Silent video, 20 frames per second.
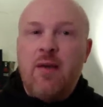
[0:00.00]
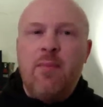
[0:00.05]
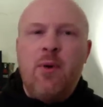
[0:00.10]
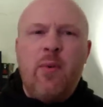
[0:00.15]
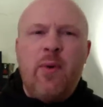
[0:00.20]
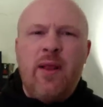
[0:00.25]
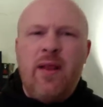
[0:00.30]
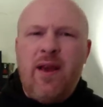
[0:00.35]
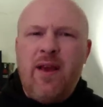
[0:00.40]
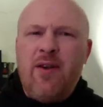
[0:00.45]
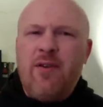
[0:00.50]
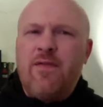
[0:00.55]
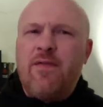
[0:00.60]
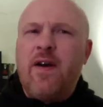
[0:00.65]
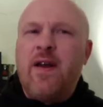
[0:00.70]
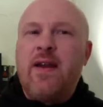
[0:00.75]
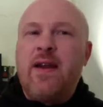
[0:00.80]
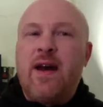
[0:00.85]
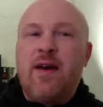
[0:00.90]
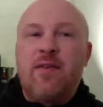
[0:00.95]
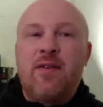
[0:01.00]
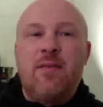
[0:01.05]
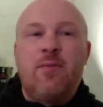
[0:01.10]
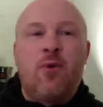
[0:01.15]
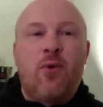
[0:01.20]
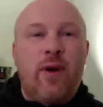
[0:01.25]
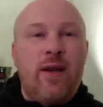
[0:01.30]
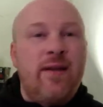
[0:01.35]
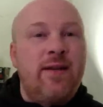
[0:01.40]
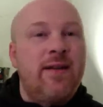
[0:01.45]
but we later find out that
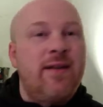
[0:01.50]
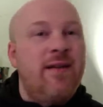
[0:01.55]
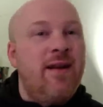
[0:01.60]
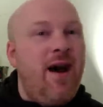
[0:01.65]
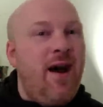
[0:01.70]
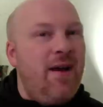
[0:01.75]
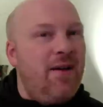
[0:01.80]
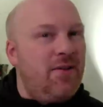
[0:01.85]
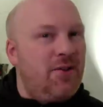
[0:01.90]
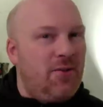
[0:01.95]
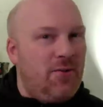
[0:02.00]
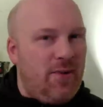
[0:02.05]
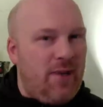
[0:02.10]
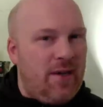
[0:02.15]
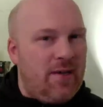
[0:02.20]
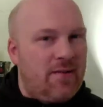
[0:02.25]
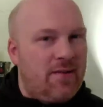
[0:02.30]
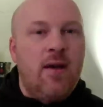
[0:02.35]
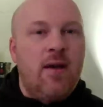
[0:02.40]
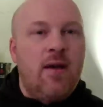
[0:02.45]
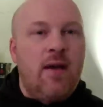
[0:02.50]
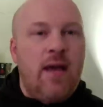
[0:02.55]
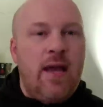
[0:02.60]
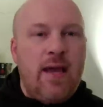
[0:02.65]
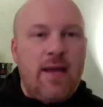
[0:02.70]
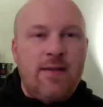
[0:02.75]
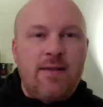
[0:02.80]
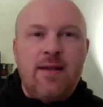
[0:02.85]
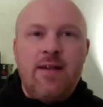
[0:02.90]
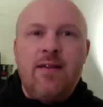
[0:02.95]
Moraine did not do this,
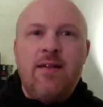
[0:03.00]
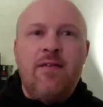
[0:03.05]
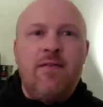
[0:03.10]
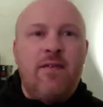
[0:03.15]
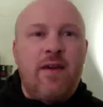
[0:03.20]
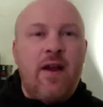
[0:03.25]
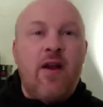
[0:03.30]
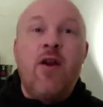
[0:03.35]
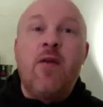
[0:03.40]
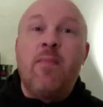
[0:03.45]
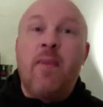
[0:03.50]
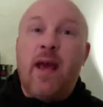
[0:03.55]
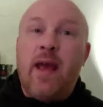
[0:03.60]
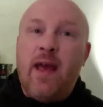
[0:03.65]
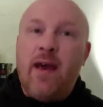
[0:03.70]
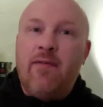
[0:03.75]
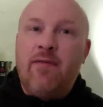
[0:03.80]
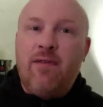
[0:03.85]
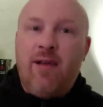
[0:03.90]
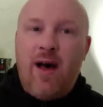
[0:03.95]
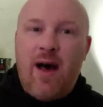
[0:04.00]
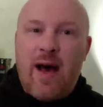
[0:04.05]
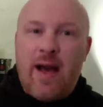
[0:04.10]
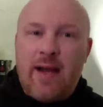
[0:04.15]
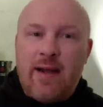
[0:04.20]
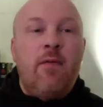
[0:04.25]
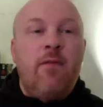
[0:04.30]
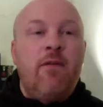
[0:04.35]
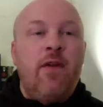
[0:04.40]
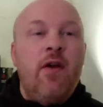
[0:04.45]
hinting that Verin may have
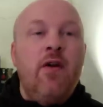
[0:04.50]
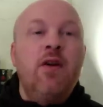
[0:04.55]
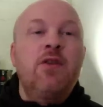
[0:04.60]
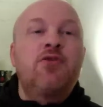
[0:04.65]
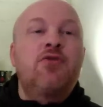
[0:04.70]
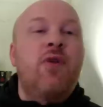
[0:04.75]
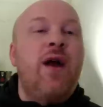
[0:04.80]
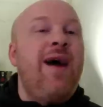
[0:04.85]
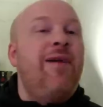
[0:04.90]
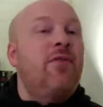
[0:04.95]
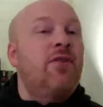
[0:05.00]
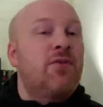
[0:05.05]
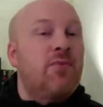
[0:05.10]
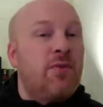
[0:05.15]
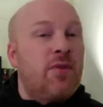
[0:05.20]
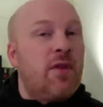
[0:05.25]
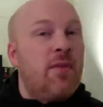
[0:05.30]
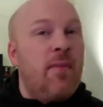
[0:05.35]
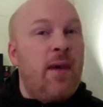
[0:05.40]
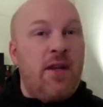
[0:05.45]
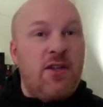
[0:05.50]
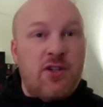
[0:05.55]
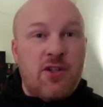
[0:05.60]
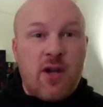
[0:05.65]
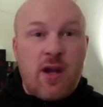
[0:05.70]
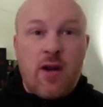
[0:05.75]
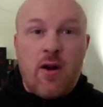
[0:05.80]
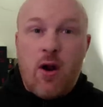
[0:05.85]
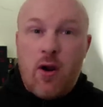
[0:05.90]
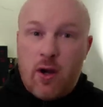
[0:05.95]
lied. Verin travels with the main
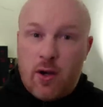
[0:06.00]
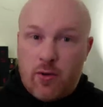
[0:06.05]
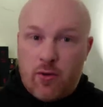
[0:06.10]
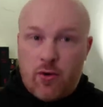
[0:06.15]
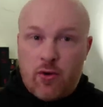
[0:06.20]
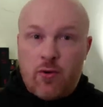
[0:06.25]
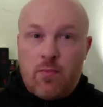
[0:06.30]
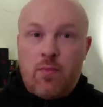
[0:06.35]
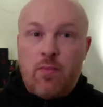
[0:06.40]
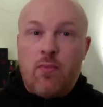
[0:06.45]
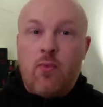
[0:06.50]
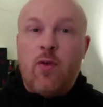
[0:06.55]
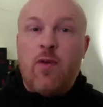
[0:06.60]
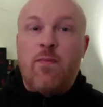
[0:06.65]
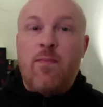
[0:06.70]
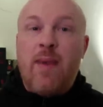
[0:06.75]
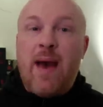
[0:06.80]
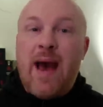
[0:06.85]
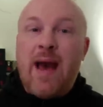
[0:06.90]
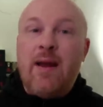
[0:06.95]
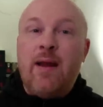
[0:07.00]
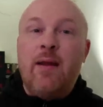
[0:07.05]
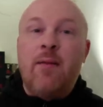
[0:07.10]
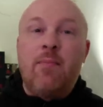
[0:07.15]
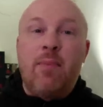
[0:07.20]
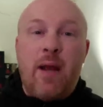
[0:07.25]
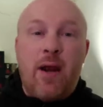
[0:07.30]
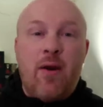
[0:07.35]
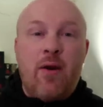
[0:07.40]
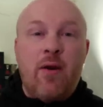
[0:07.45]
Shinaran group, with Matt and
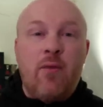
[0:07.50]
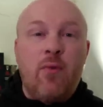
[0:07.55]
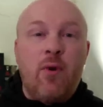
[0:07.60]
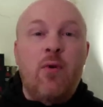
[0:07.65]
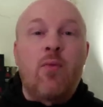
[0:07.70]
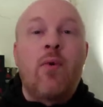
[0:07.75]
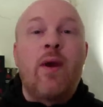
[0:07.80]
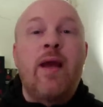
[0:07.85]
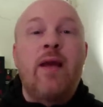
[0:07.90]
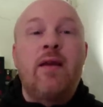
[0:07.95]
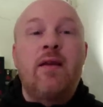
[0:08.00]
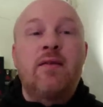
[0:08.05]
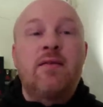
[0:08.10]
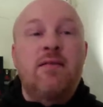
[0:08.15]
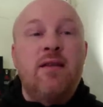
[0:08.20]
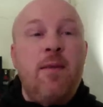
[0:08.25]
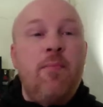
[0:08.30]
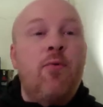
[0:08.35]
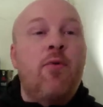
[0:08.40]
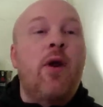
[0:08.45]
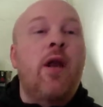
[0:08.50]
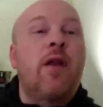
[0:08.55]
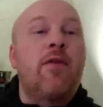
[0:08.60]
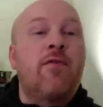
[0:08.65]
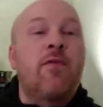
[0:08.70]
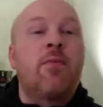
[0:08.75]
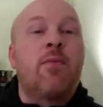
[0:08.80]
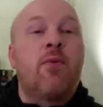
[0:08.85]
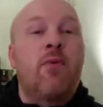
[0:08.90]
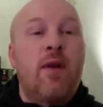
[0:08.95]
Perrin, when Rand is separated
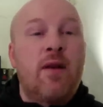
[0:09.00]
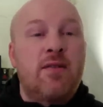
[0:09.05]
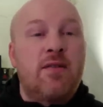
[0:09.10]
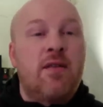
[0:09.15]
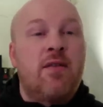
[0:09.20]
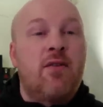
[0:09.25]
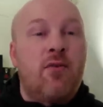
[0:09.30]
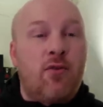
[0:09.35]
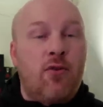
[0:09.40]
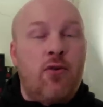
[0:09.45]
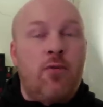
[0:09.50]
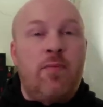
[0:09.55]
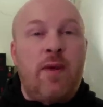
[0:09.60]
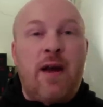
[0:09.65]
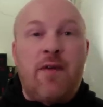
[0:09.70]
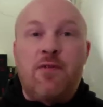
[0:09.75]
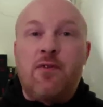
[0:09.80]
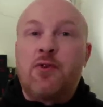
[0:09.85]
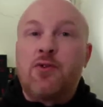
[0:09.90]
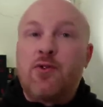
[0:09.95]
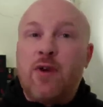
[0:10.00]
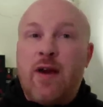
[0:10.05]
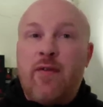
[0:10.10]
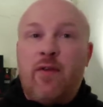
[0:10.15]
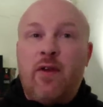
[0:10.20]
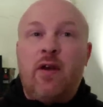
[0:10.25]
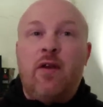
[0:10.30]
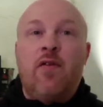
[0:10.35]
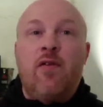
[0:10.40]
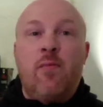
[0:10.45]
from the rest of the group after
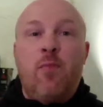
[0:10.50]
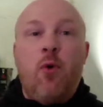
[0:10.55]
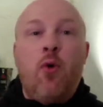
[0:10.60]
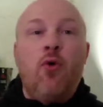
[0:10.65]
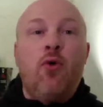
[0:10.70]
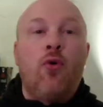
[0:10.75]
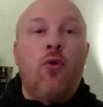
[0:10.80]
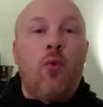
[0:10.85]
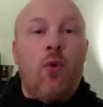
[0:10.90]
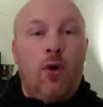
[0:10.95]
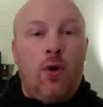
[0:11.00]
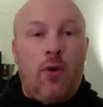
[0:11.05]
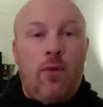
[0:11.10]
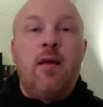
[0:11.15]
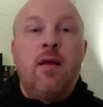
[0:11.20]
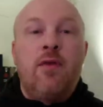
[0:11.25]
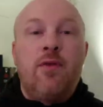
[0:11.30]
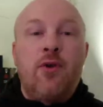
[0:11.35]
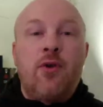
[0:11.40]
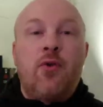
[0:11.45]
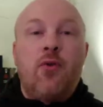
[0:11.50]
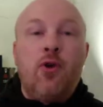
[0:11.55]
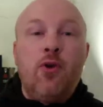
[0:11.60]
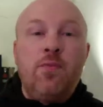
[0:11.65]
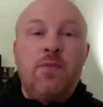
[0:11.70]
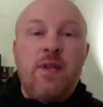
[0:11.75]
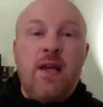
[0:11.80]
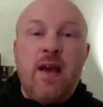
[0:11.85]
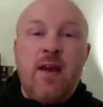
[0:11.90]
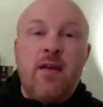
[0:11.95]
traveling to the portal world. The
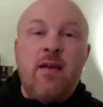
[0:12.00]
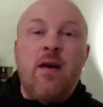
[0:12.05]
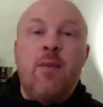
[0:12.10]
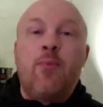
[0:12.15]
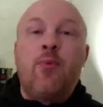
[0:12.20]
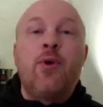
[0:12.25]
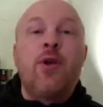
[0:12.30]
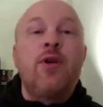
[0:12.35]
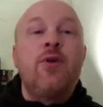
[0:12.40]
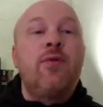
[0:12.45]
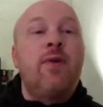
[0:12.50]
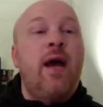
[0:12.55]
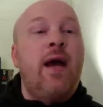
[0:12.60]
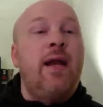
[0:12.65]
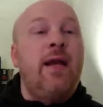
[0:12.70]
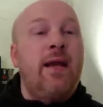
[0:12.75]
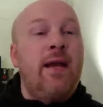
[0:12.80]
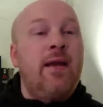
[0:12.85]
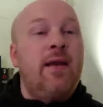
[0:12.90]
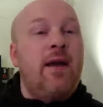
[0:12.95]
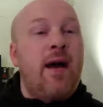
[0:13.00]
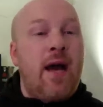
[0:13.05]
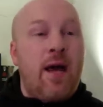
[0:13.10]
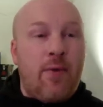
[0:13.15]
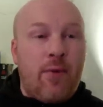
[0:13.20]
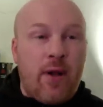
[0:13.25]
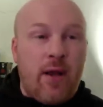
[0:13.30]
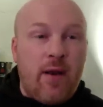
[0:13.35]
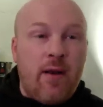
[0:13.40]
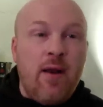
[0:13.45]
groups end up reuniting in
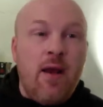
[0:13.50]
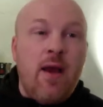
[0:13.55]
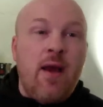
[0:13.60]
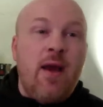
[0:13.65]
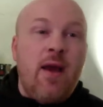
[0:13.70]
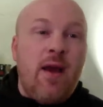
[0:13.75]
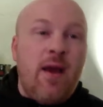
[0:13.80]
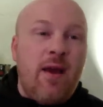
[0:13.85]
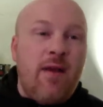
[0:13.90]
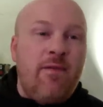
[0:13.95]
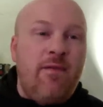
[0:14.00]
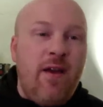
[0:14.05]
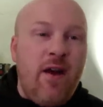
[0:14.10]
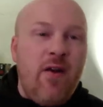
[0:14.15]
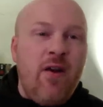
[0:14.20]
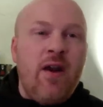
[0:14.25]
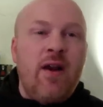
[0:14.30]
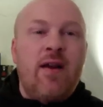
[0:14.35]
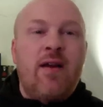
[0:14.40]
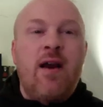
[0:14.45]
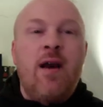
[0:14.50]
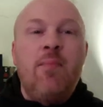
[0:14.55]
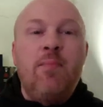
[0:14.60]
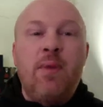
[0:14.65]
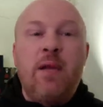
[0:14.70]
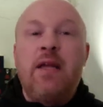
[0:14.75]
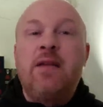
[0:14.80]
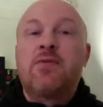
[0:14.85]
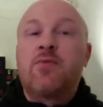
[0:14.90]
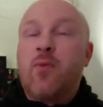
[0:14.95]
Kyrian, and Verin
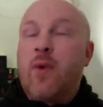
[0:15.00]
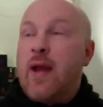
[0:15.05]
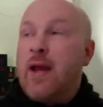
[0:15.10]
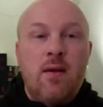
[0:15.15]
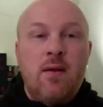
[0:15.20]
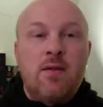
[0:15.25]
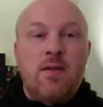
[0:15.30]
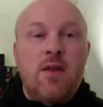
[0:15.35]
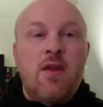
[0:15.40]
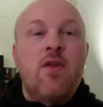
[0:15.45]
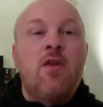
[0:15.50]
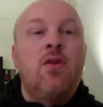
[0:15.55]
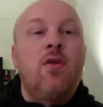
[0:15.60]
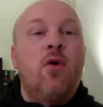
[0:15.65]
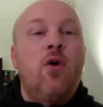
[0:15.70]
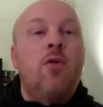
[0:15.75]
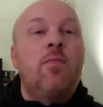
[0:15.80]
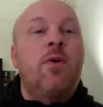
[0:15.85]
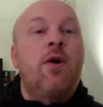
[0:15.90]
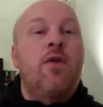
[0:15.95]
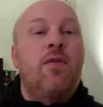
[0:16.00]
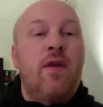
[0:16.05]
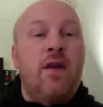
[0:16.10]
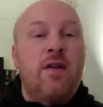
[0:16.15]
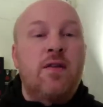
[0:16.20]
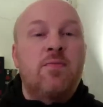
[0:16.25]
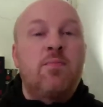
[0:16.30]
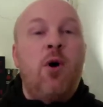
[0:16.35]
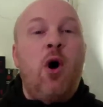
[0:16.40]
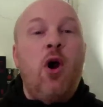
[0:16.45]
accompanies Rand to the Lord
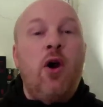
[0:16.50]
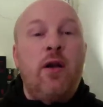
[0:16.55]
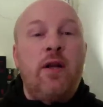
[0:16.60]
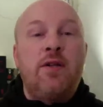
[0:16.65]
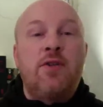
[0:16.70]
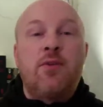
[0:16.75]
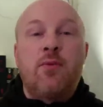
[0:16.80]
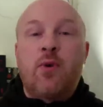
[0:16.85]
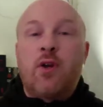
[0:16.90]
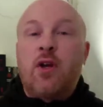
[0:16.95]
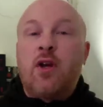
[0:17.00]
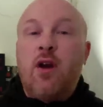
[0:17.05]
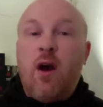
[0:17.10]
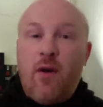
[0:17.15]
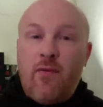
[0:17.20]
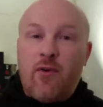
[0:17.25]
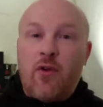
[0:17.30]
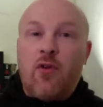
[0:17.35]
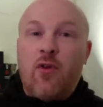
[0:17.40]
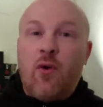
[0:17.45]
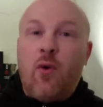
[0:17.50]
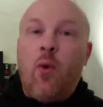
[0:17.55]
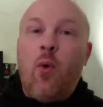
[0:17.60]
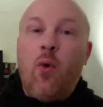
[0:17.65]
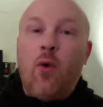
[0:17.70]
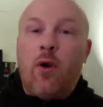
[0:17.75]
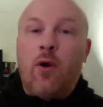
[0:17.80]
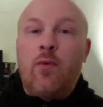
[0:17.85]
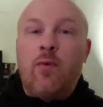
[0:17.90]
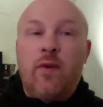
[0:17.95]
Barthena's party to recover the
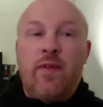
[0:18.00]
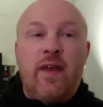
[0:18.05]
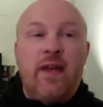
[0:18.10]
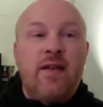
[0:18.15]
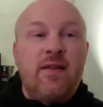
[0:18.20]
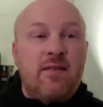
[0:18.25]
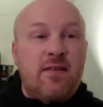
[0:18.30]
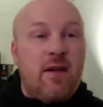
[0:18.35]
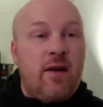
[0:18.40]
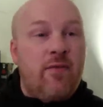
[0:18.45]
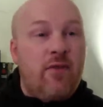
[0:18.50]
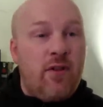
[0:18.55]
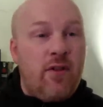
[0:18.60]
horn when they discover